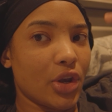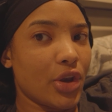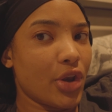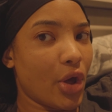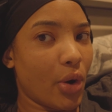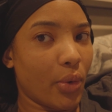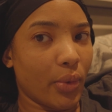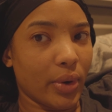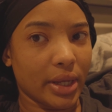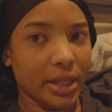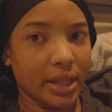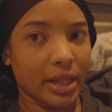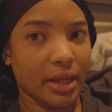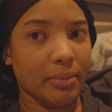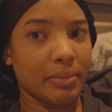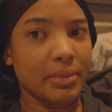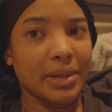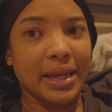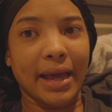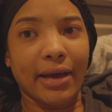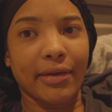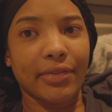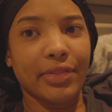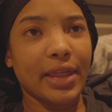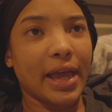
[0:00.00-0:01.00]
knowing
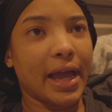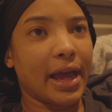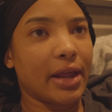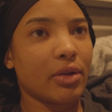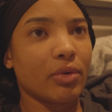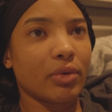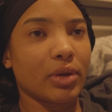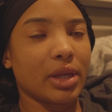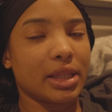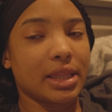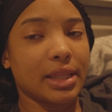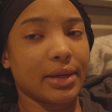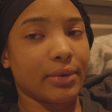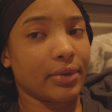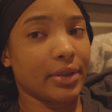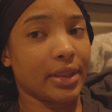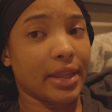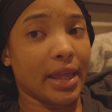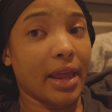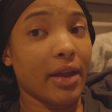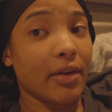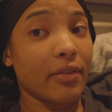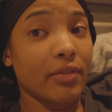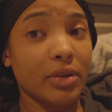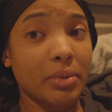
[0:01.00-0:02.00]
them. Now, I don't get that with
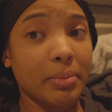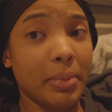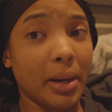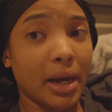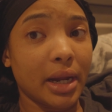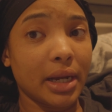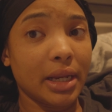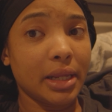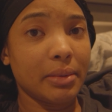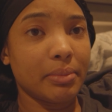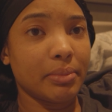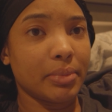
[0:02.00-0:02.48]
everybody,